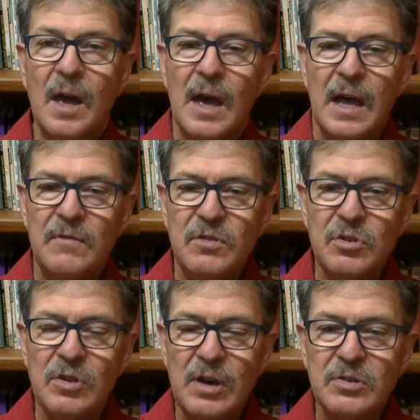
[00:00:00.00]
And if you
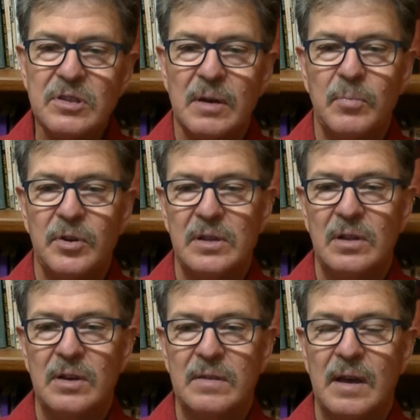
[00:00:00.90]
know somebody
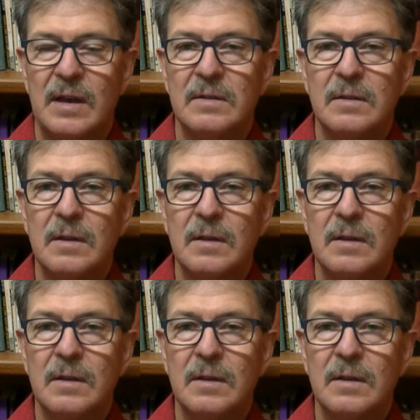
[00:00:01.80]
like that,